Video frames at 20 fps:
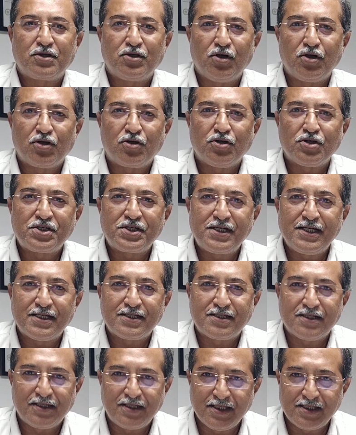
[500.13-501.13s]
Tolkoshky
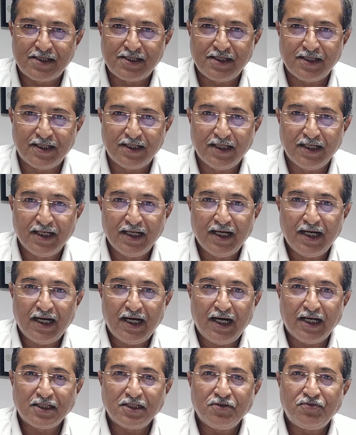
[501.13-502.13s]
has suggested
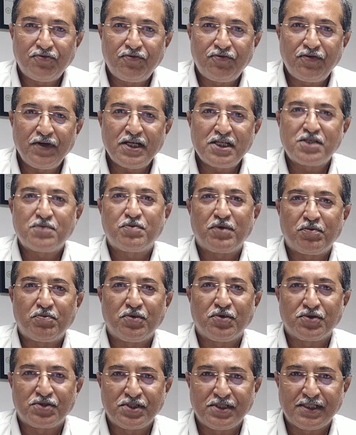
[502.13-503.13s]
are the fixed
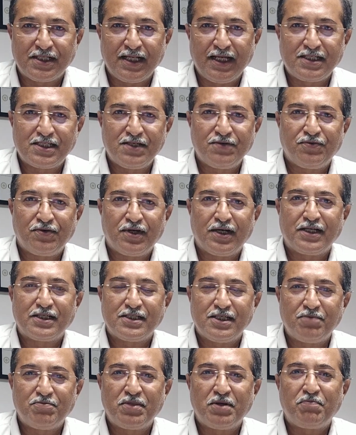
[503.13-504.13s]
proportions. Like say for
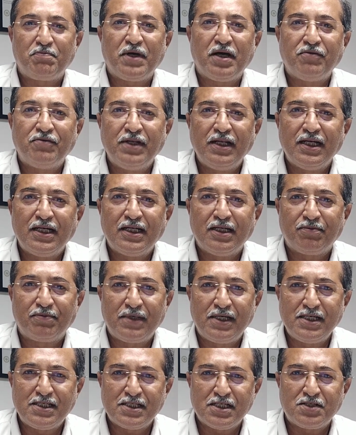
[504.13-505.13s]
example pavilion
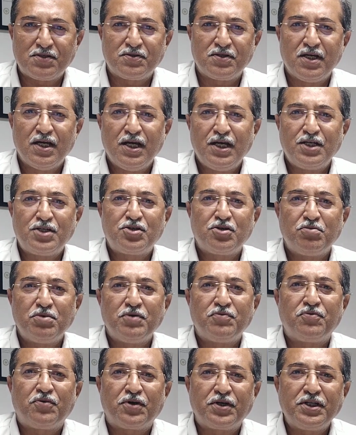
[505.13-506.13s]
depth, he says it should
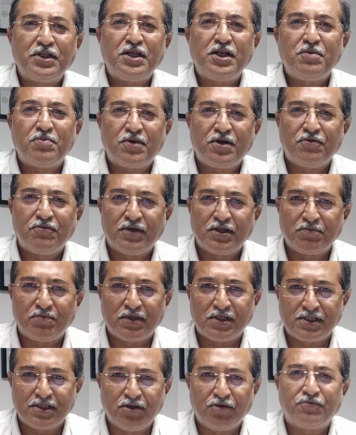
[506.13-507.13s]
be 43.1%
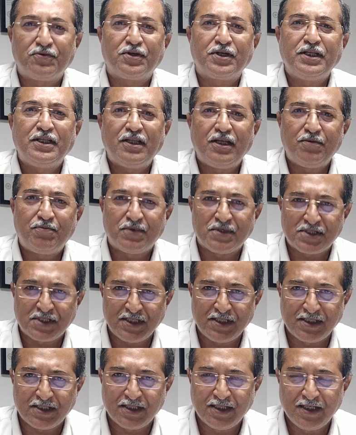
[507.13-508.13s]
or
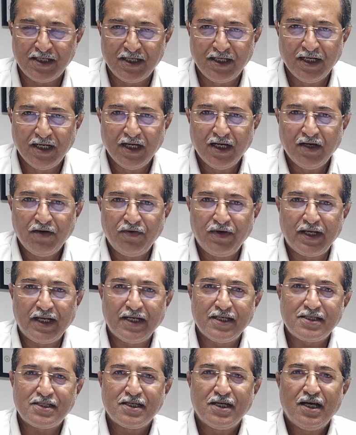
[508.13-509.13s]
43%,
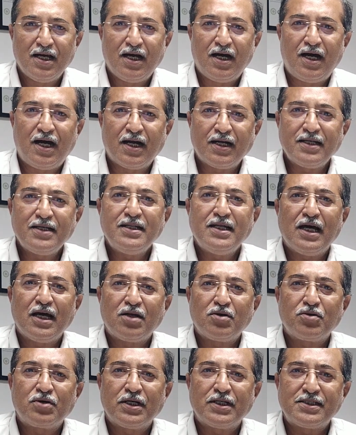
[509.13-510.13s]
whereas heart and
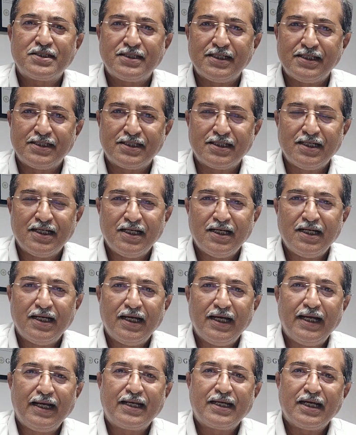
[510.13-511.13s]
arrow cut says
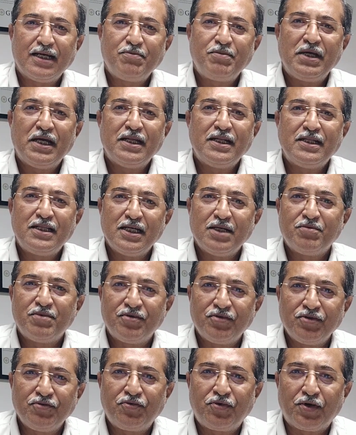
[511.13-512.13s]
it can be anything
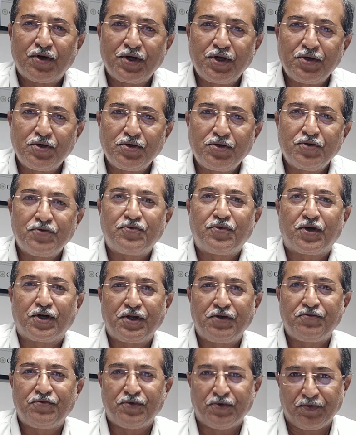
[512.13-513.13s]
between 42 to
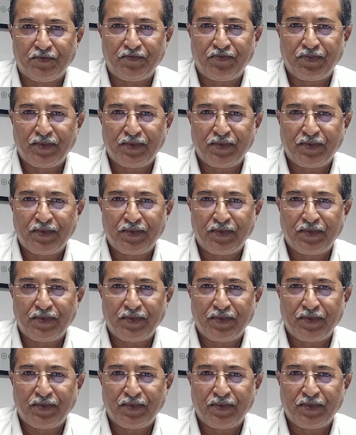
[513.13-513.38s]
44.